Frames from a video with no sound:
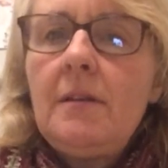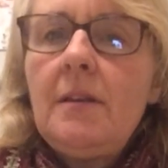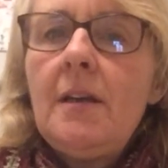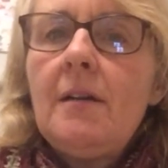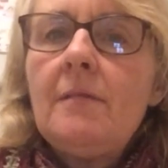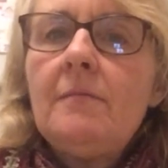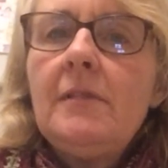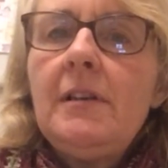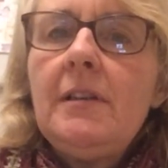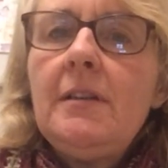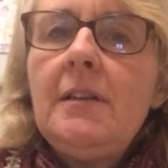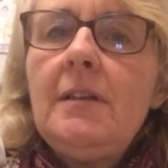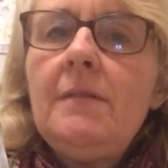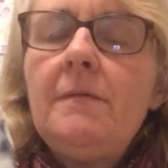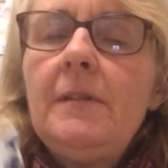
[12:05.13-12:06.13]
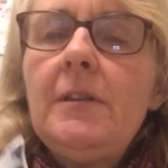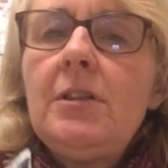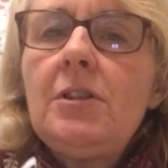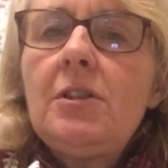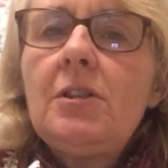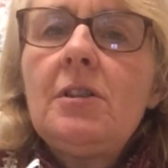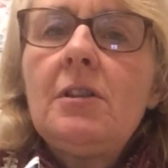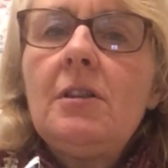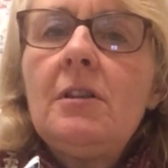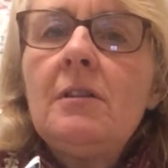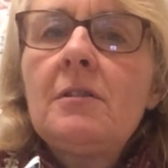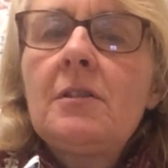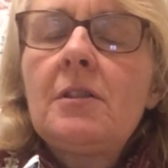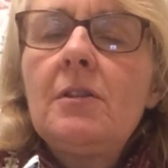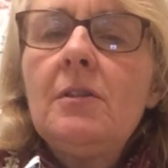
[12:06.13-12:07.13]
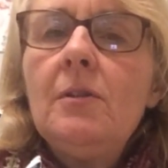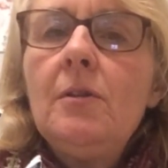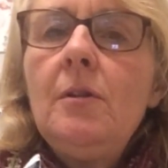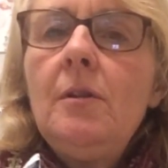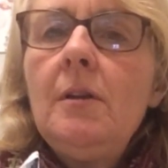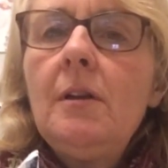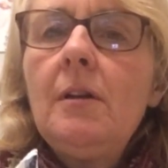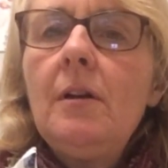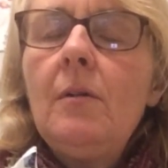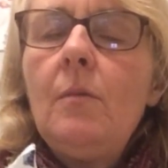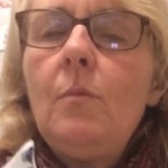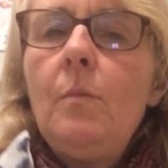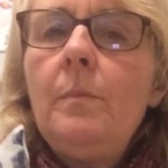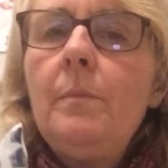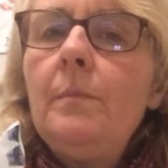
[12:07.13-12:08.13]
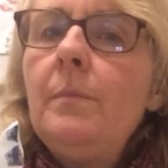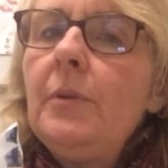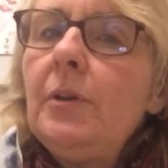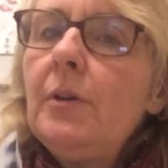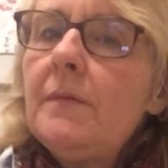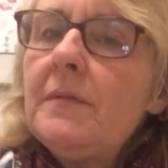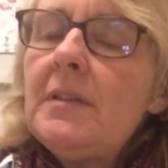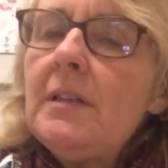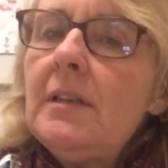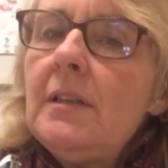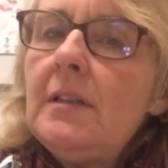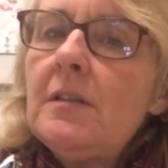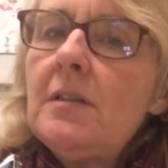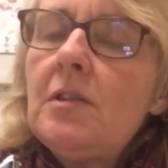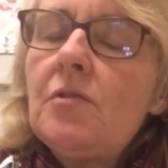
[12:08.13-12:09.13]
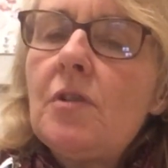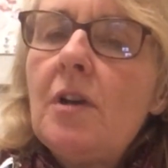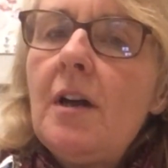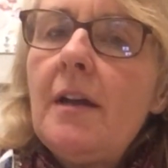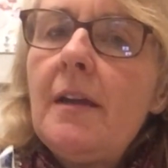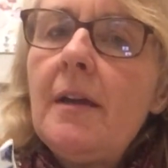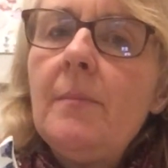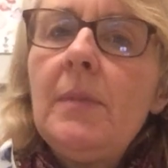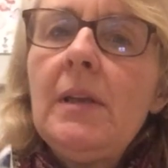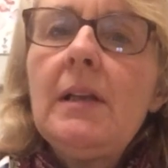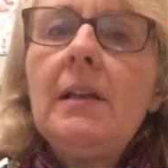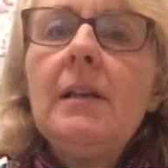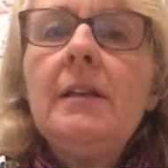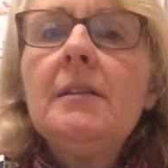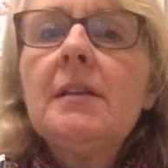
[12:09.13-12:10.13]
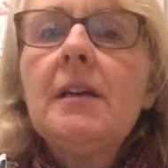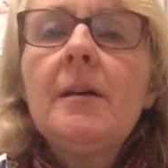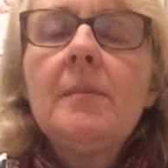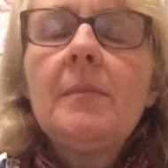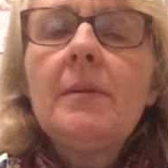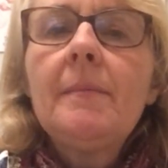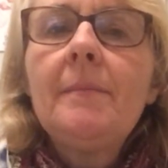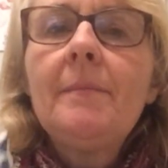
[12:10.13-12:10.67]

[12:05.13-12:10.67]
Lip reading: yeah, really the finished article. But obviously it needs to dry and be cleaned up.